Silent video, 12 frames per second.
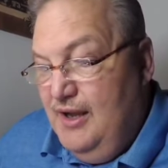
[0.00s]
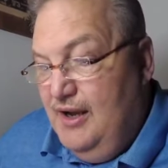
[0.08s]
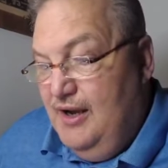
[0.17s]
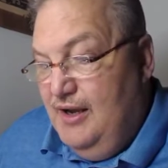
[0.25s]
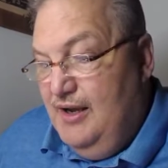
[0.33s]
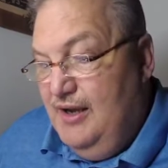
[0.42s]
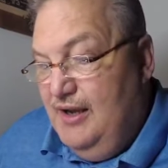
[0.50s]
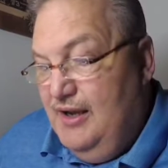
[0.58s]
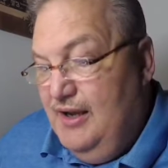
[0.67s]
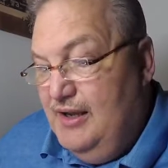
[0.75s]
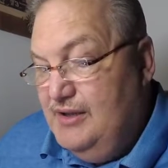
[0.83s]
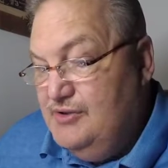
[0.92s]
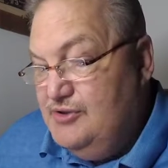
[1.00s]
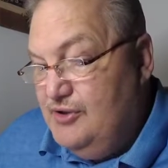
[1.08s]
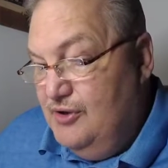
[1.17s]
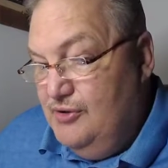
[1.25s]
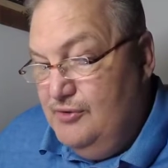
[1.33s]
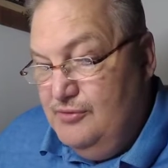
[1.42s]
Uh, and
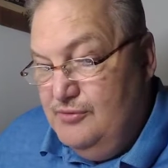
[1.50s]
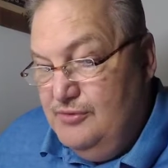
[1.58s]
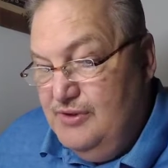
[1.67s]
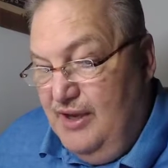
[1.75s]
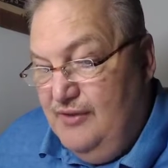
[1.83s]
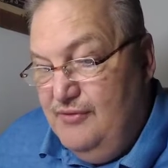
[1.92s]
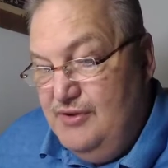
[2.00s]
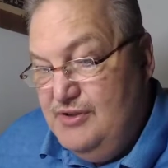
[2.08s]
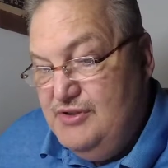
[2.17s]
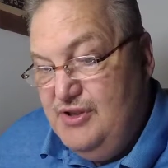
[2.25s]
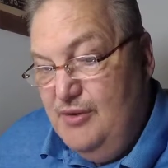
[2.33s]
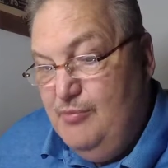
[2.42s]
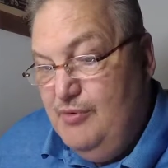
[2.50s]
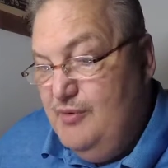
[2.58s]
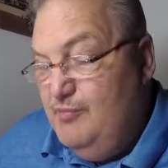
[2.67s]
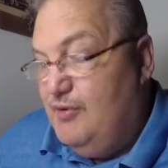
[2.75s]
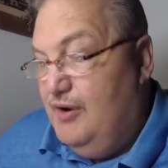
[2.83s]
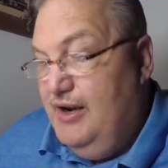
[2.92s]
so David is simply
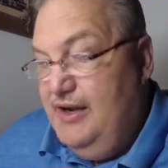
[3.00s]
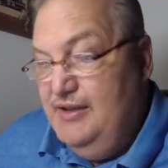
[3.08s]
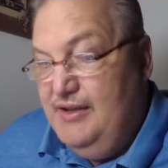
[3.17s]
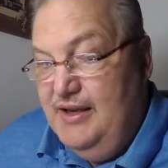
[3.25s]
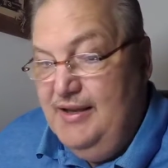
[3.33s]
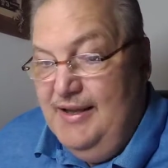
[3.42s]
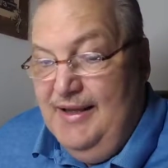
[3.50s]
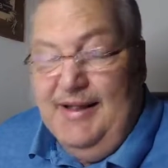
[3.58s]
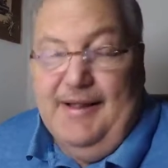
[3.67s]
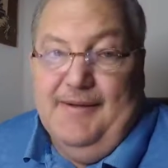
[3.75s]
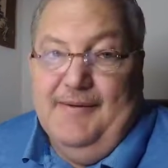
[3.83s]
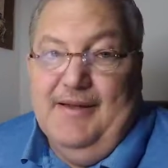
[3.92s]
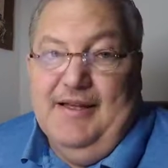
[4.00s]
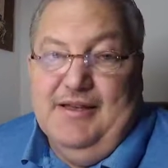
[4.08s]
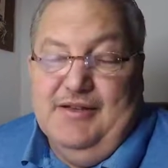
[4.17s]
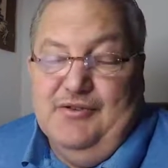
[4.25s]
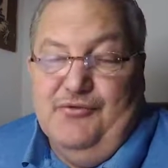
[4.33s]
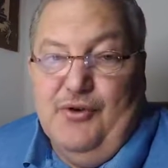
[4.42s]
praying that uh,
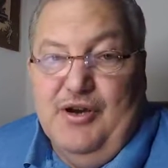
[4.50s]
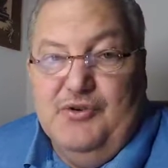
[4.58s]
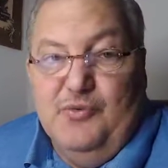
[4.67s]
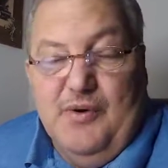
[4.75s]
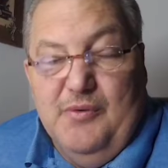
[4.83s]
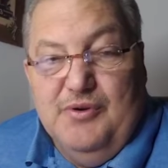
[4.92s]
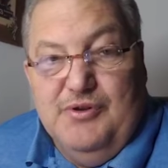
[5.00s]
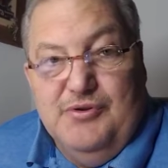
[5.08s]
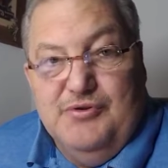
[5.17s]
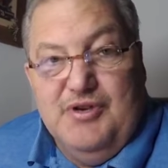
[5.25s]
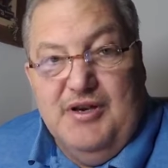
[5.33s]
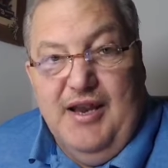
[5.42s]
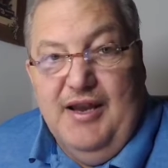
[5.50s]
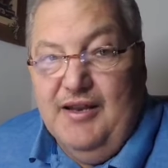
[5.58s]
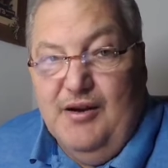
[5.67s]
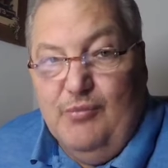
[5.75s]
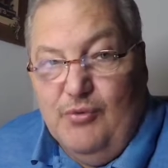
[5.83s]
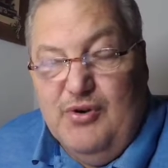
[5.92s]
uh, the phrase we would use today,
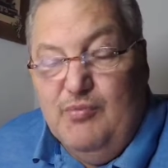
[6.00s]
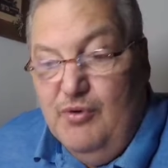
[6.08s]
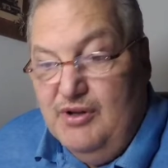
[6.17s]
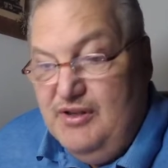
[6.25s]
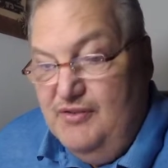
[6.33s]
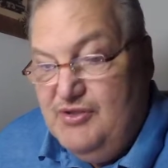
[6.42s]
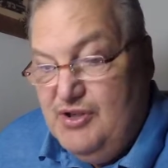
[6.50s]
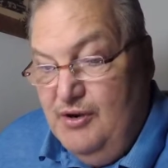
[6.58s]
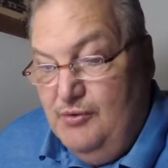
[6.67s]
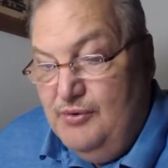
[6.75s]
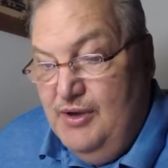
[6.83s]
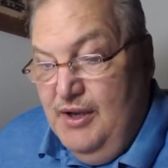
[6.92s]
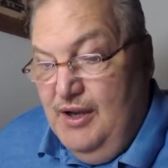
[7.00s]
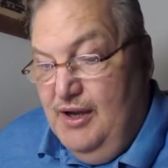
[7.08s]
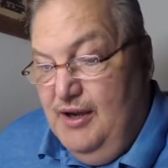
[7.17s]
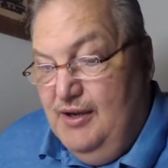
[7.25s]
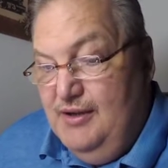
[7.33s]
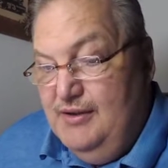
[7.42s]
"Let them reap what they've sown,"
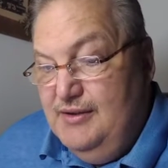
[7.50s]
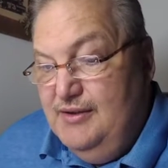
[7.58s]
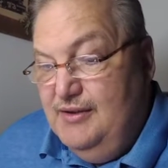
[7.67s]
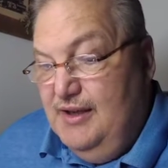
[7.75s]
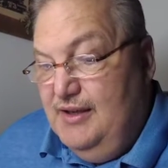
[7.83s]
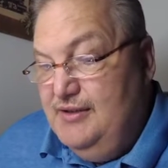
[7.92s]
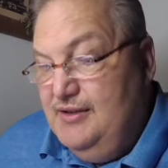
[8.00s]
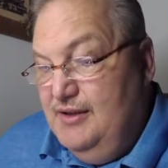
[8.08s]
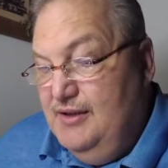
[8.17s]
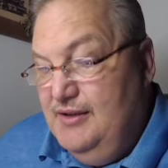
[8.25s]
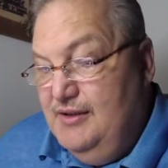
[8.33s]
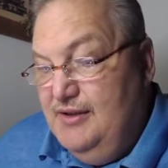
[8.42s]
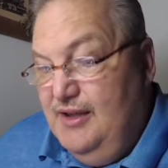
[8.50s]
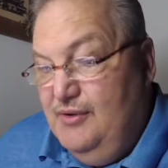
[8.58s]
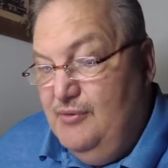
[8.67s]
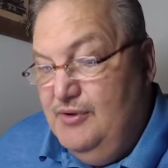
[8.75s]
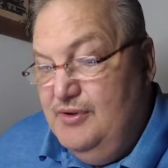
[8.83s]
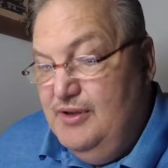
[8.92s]
that they
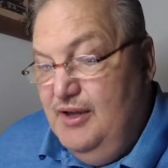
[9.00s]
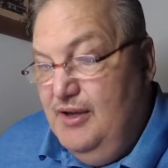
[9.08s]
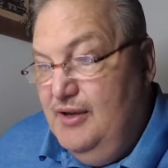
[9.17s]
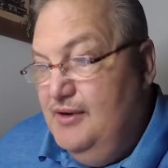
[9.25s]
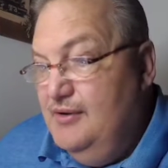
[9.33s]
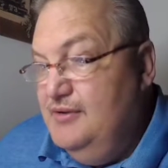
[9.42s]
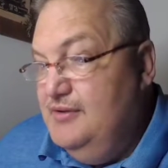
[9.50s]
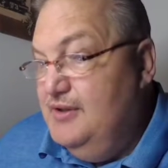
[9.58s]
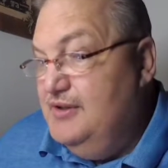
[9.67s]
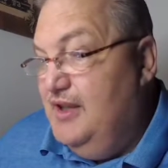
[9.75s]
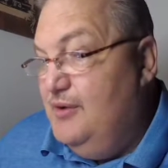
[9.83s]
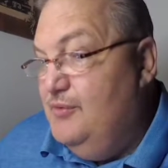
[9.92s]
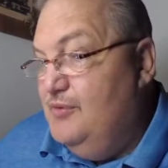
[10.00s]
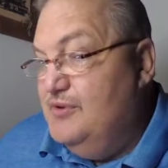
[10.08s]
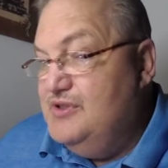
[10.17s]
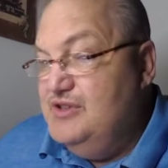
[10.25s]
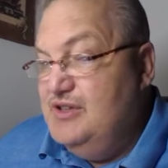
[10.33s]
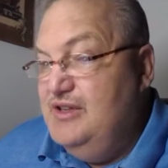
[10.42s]
would that they would
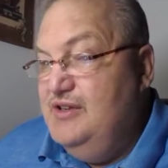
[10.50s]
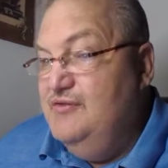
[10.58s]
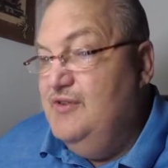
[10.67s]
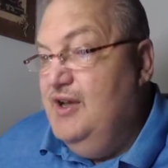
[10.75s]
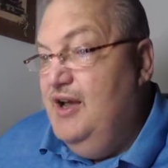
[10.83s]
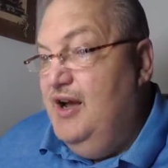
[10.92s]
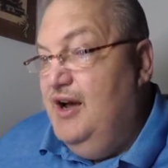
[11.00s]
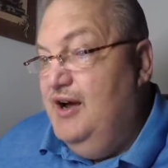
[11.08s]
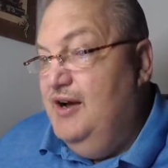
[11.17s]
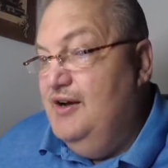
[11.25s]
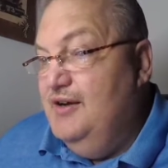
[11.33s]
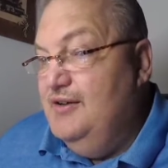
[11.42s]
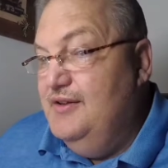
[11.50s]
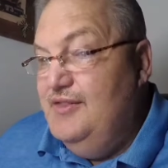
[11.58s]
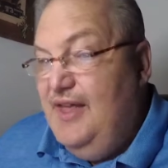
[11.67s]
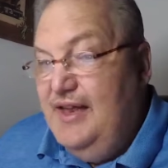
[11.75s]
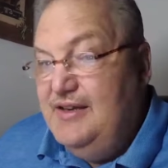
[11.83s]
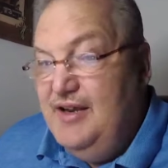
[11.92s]
receive
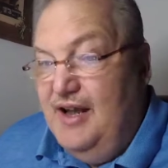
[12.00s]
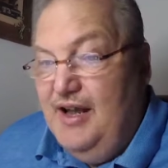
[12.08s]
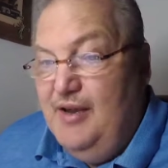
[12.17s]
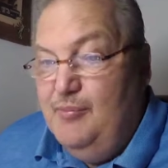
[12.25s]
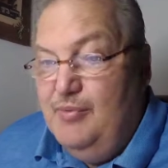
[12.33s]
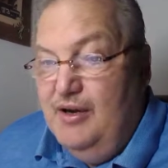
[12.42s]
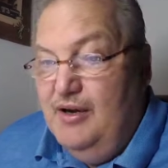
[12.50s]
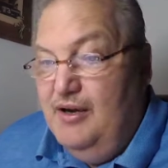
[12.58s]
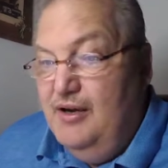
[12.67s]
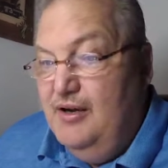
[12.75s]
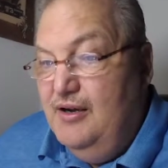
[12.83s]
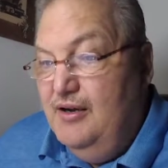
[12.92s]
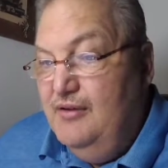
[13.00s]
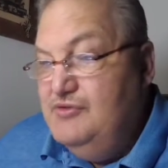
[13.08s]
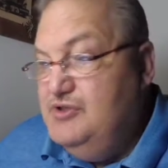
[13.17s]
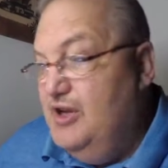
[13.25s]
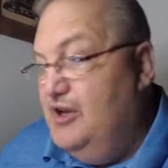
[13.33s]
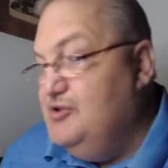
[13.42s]
that type of
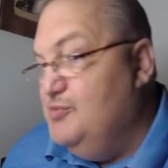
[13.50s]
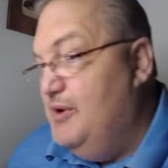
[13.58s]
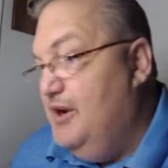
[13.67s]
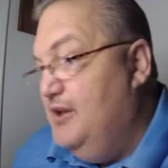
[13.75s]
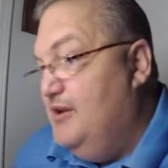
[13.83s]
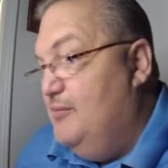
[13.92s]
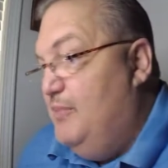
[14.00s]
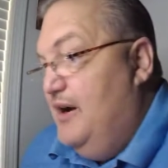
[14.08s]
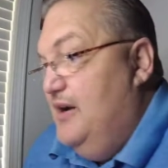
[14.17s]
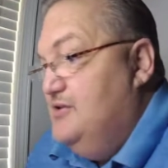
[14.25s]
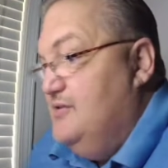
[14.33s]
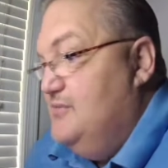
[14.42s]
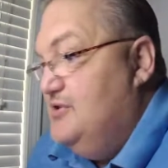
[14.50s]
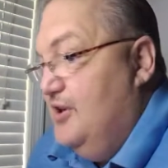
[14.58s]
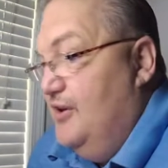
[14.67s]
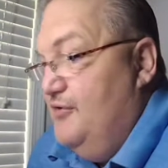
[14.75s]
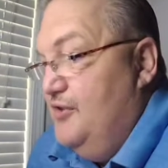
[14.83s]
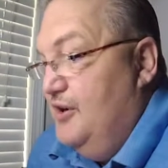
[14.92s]
judgment. And he compares
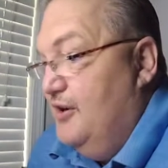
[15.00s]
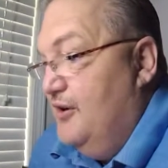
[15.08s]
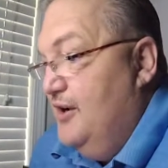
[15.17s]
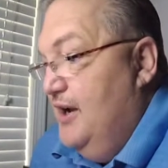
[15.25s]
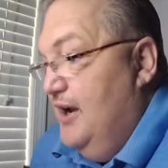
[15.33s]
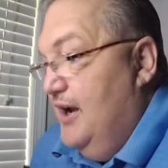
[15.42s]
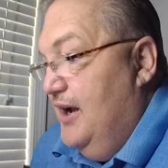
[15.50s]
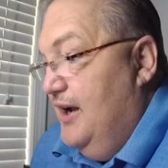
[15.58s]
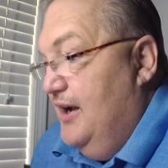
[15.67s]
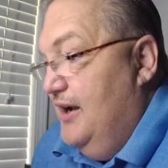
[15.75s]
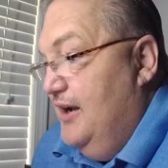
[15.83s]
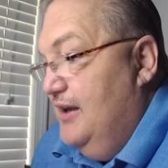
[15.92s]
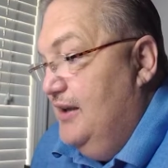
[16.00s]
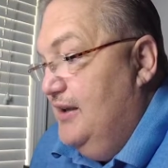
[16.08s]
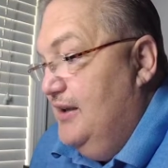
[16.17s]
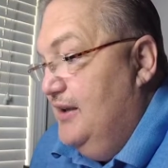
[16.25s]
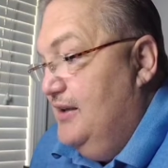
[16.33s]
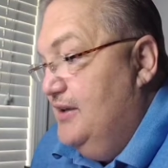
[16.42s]
himself here
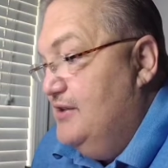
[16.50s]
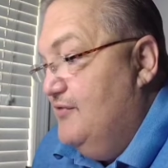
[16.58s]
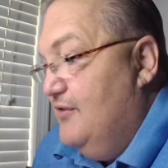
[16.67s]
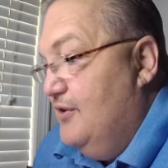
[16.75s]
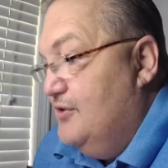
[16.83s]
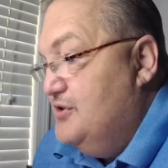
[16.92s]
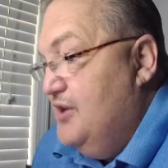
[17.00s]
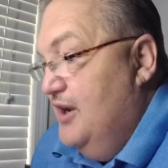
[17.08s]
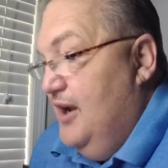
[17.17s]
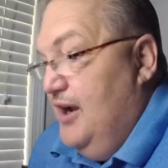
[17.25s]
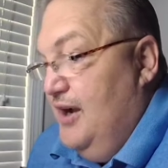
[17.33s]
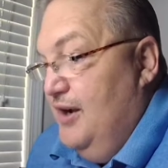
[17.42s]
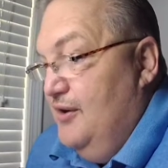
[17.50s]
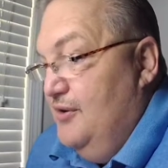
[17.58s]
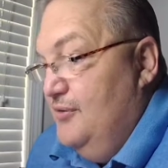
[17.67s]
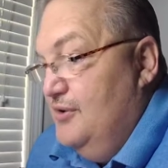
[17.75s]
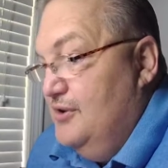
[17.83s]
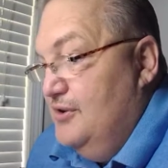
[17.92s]
in, in, this verse
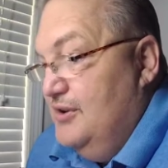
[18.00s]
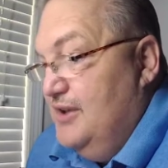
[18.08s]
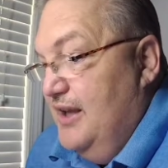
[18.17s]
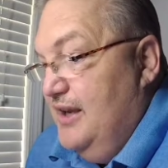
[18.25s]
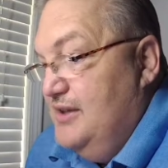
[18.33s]
when you look at it.